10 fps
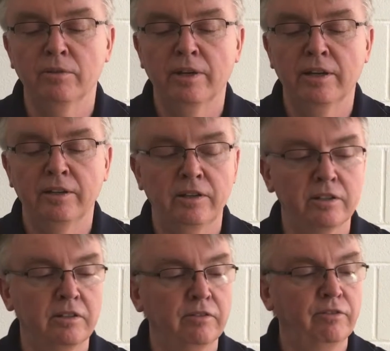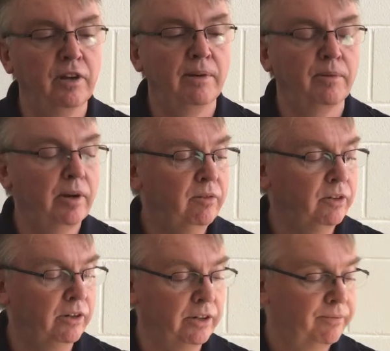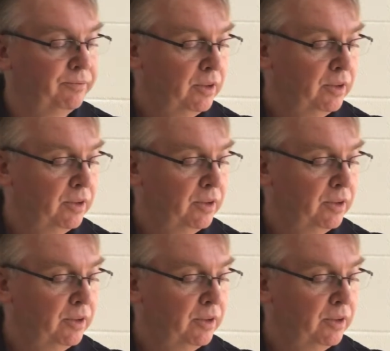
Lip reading: that it doesn't flop around on you.